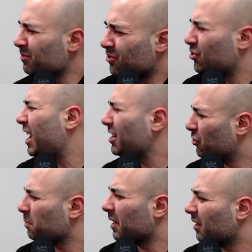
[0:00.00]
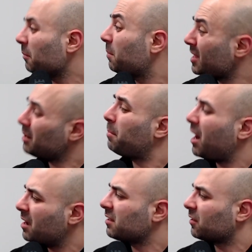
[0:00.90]
changed me in a
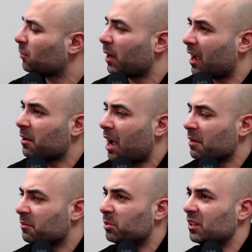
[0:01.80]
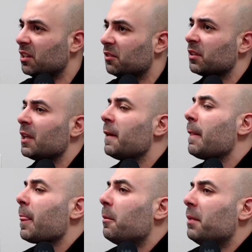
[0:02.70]
positive way, I believe.
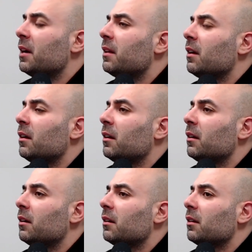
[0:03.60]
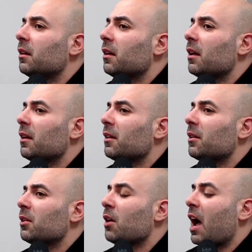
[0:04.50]
But
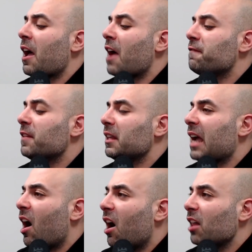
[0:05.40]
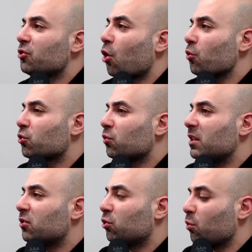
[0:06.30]
I feel like college also
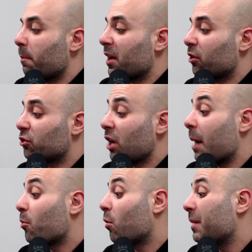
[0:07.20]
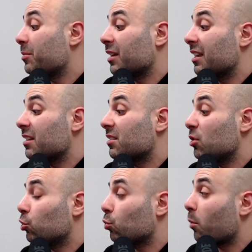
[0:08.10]
needs to do a better job, or maybe the kids
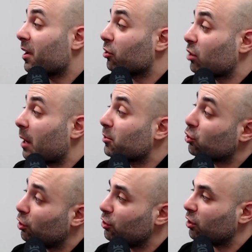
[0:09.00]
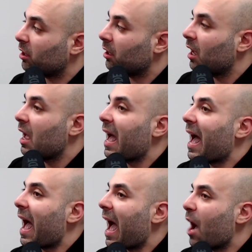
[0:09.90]
need to do a better job searching
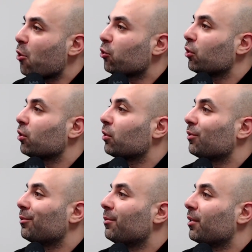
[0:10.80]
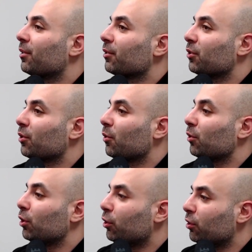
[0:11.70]
how to,
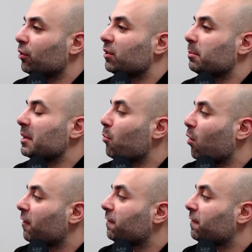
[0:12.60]
learn to be more